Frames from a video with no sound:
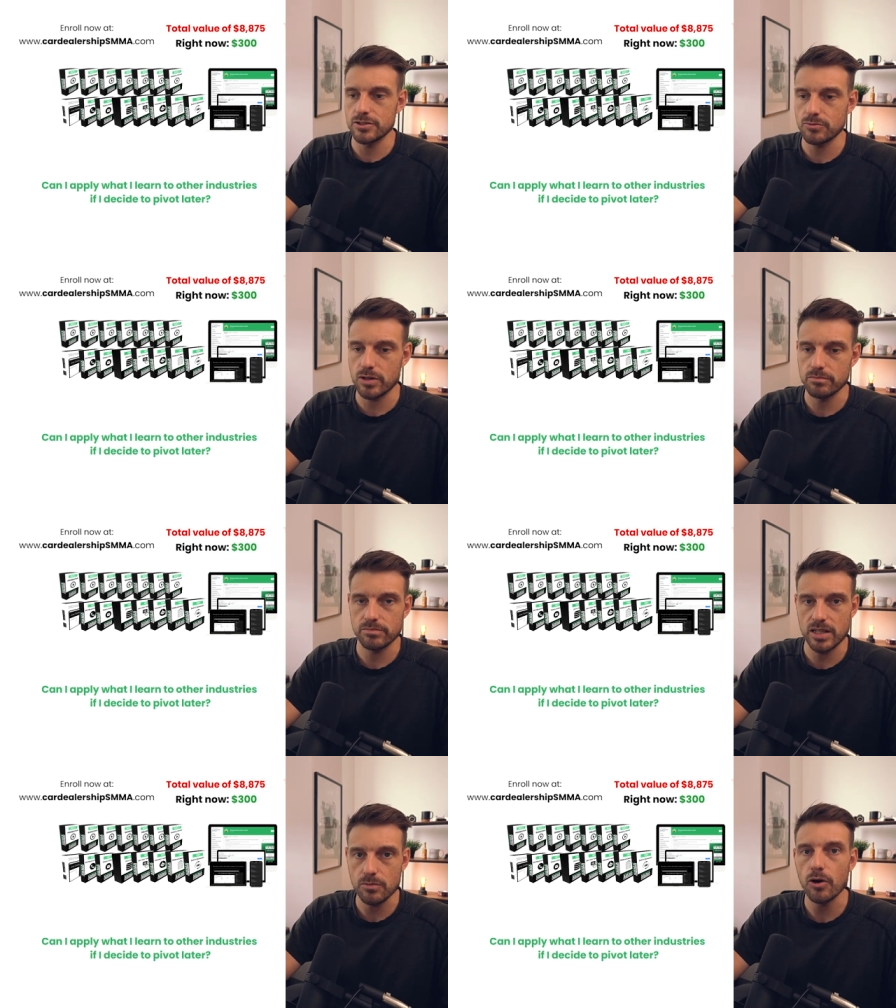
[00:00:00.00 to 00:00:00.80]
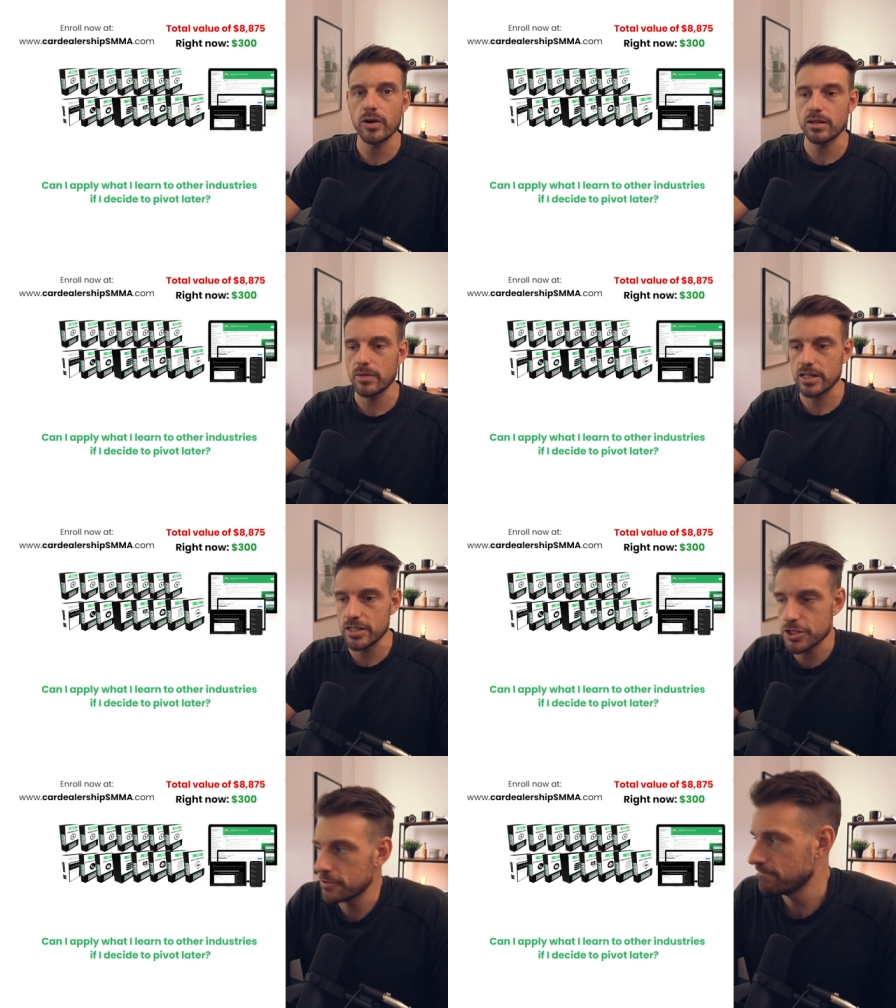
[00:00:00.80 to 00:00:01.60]
I just want to keep going in my
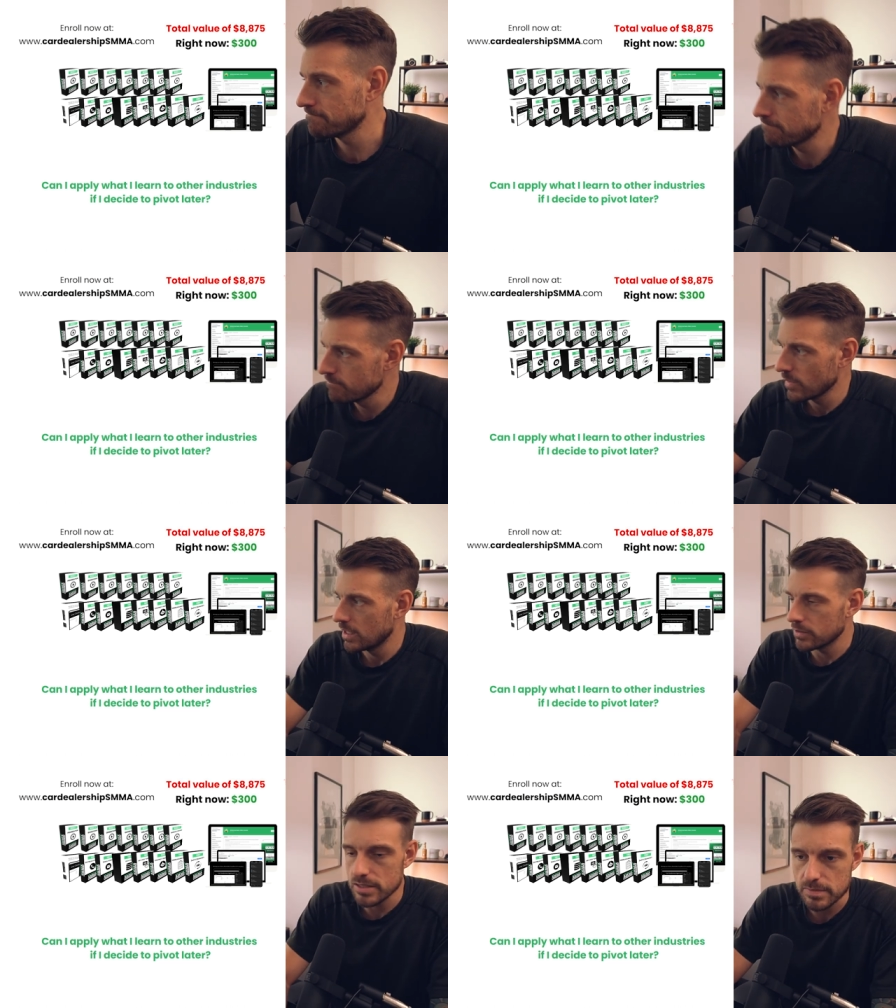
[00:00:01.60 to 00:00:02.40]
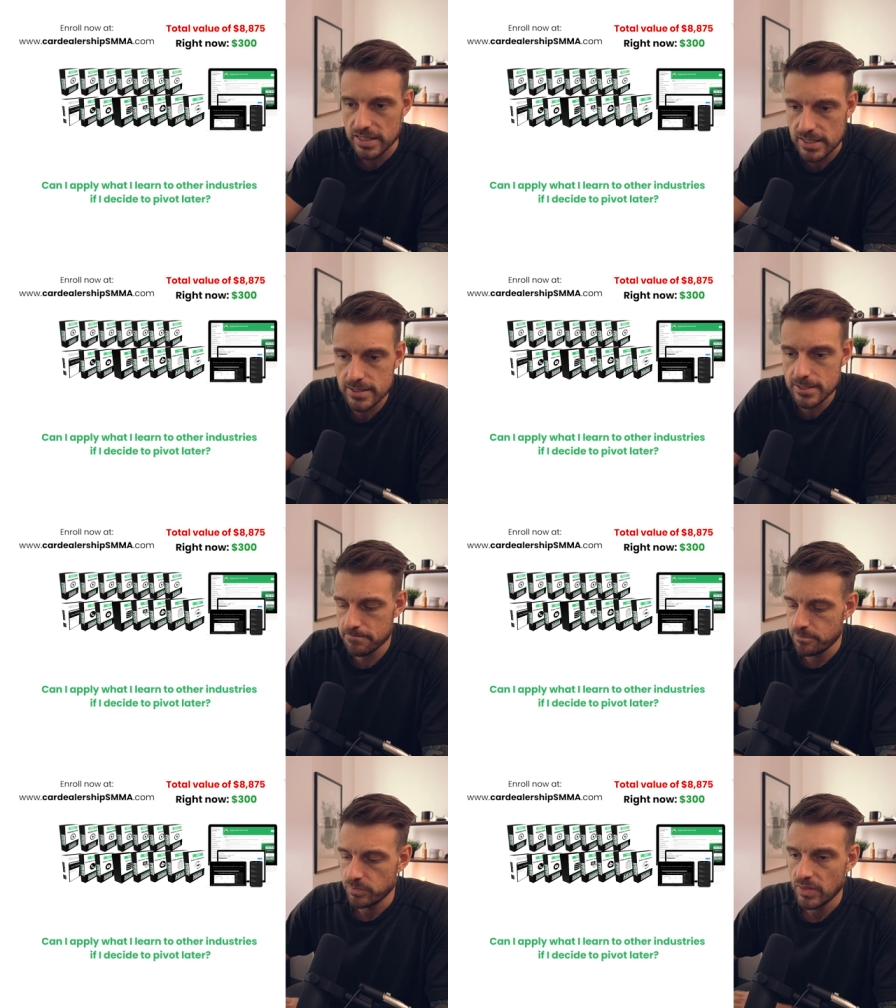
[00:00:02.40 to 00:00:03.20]
niche. And this makes sense.